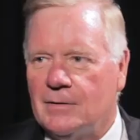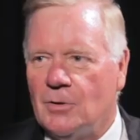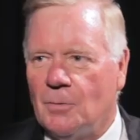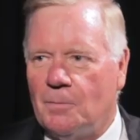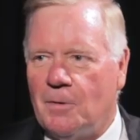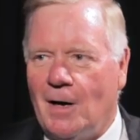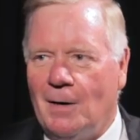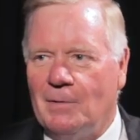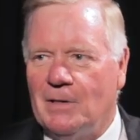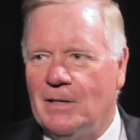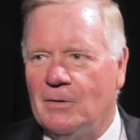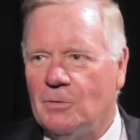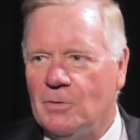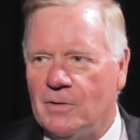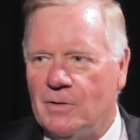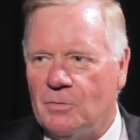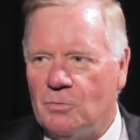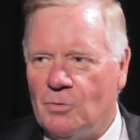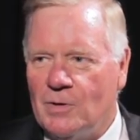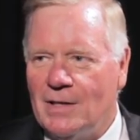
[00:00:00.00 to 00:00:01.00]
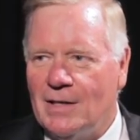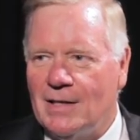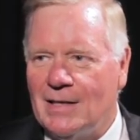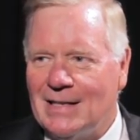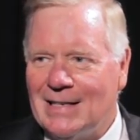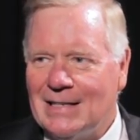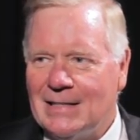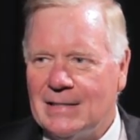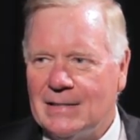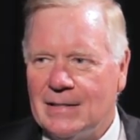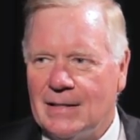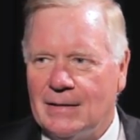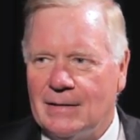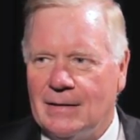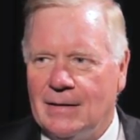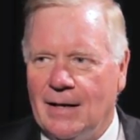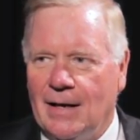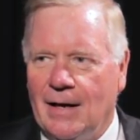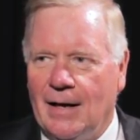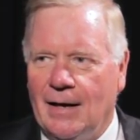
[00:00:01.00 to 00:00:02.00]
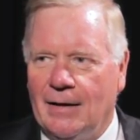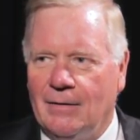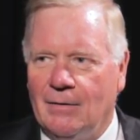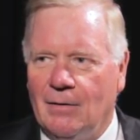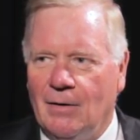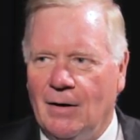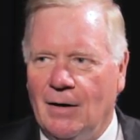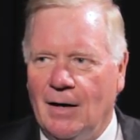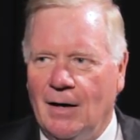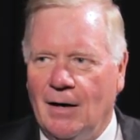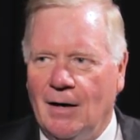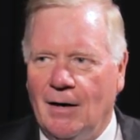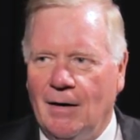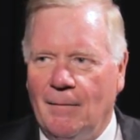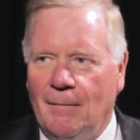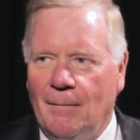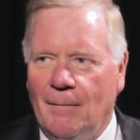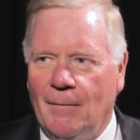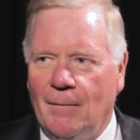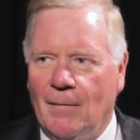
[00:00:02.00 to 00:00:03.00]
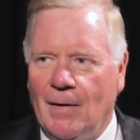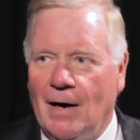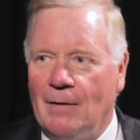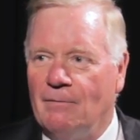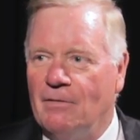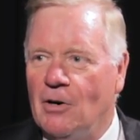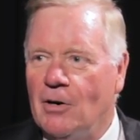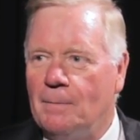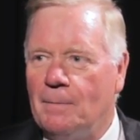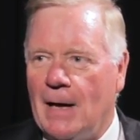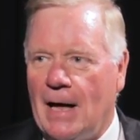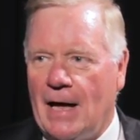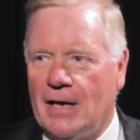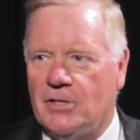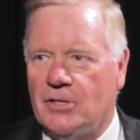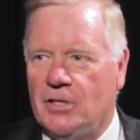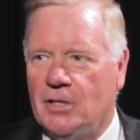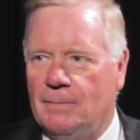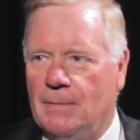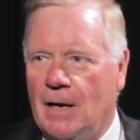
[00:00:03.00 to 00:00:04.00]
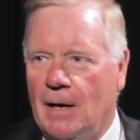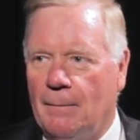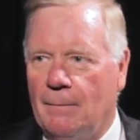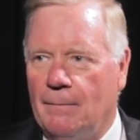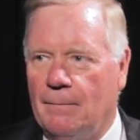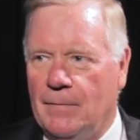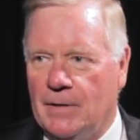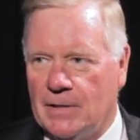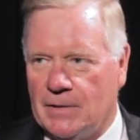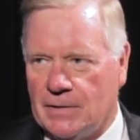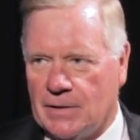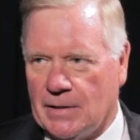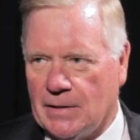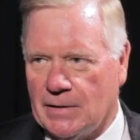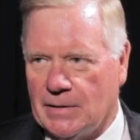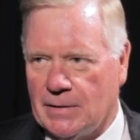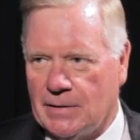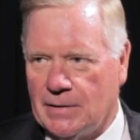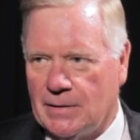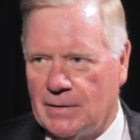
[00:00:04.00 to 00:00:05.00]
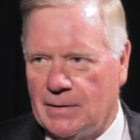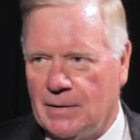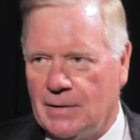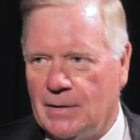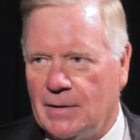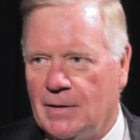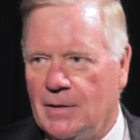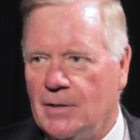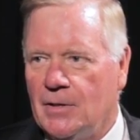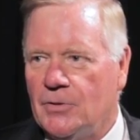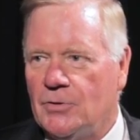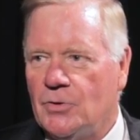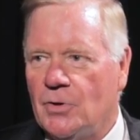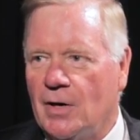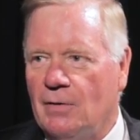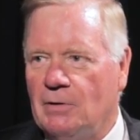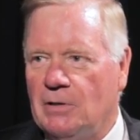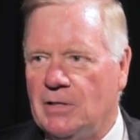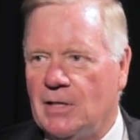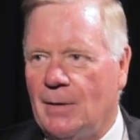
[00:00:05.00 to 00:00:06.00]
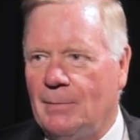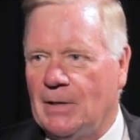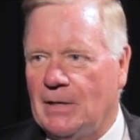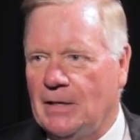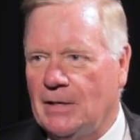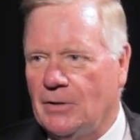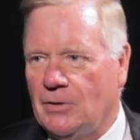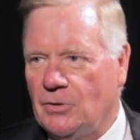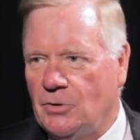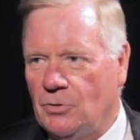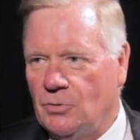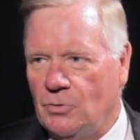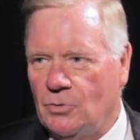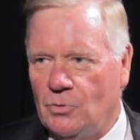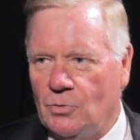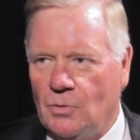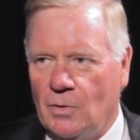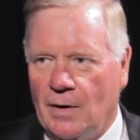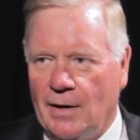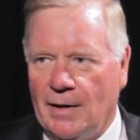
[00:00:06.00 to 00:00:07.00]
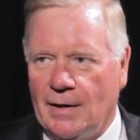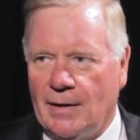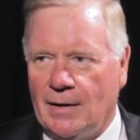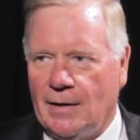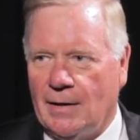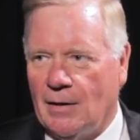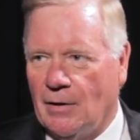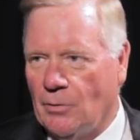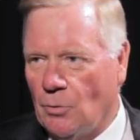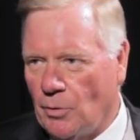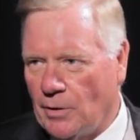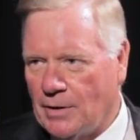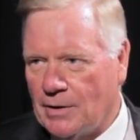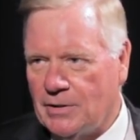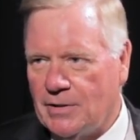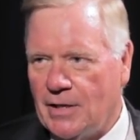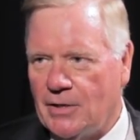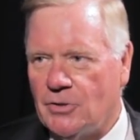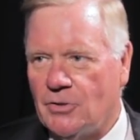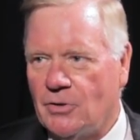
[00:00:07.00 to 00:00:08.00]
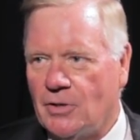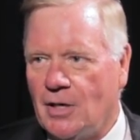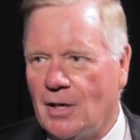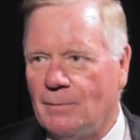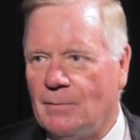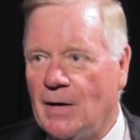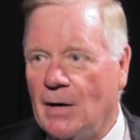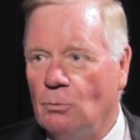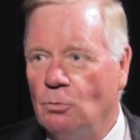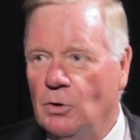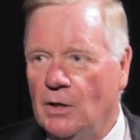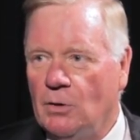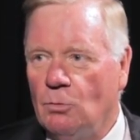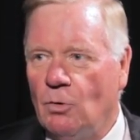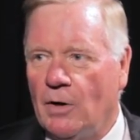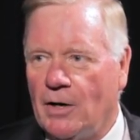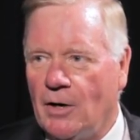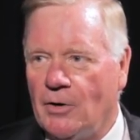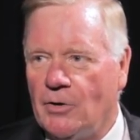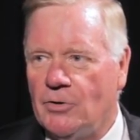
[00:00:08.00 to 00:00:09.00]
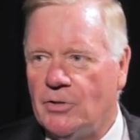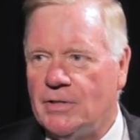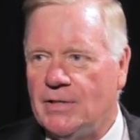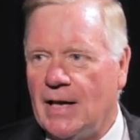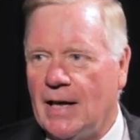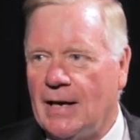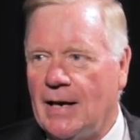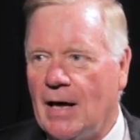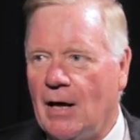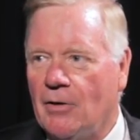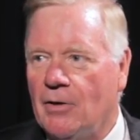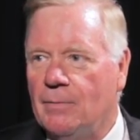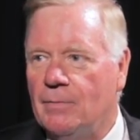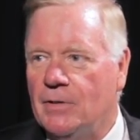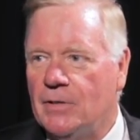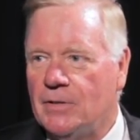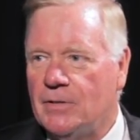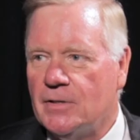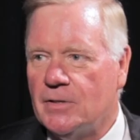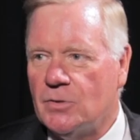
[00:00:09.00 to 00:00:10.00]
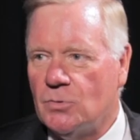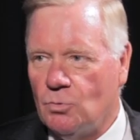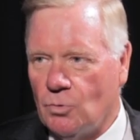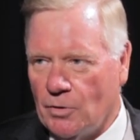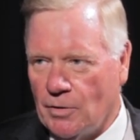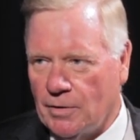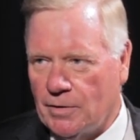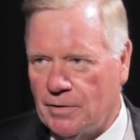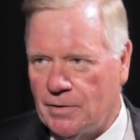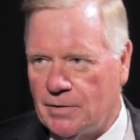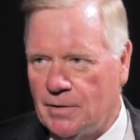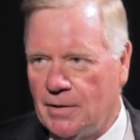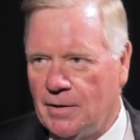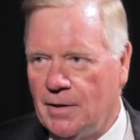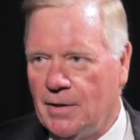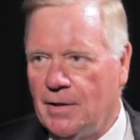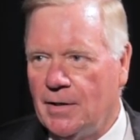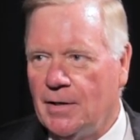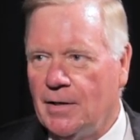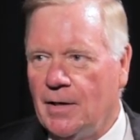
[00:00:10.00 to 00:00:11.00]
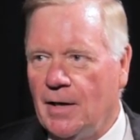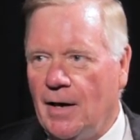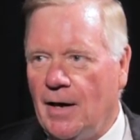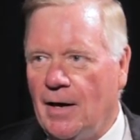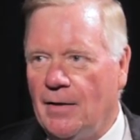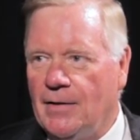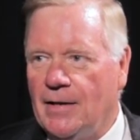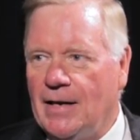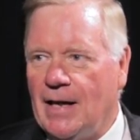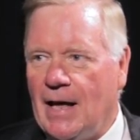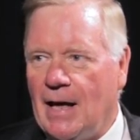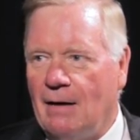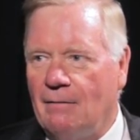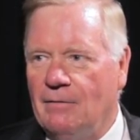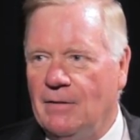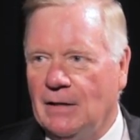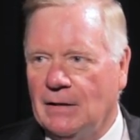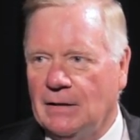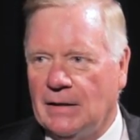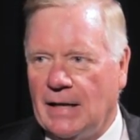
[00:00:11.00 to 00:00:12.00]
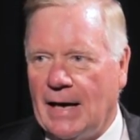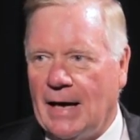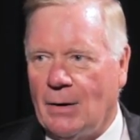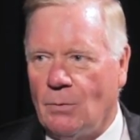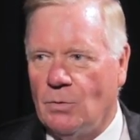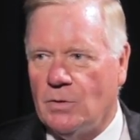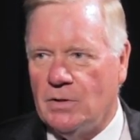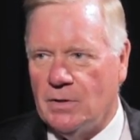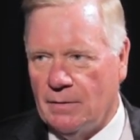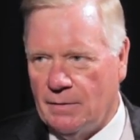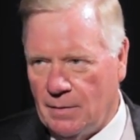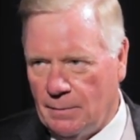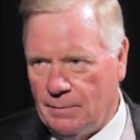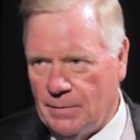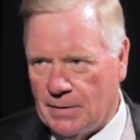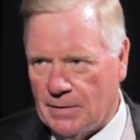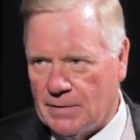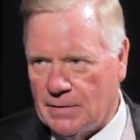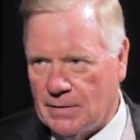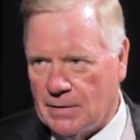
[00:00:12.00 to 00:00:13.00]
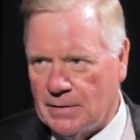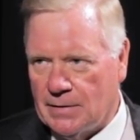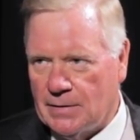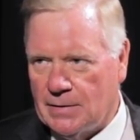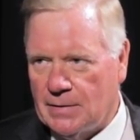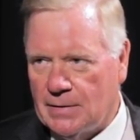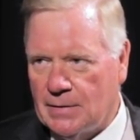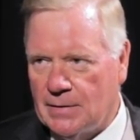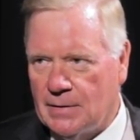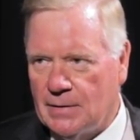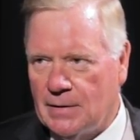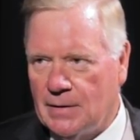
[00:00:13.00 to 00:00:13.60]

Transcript: So probably there were three things that, that um, I'm very passionate about business. So every time I get into a, an organization or company, I really want to understand how the business works mm. and then have the language of the business